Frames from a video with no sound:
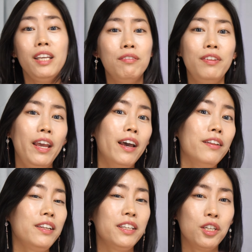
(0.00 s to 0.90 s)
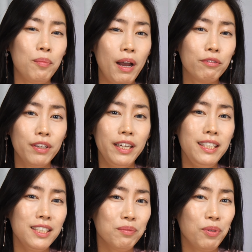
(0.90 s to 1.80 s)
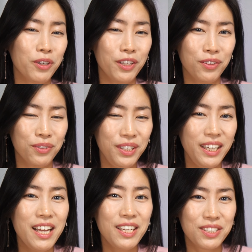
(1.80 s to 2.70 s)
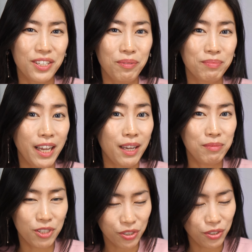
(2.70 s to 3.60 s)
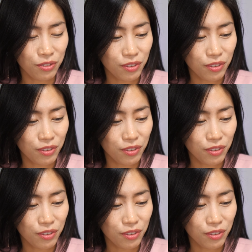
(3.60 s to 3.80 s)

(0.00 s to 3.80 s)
if they are thinking about releasing Pocket 3 sometime soon.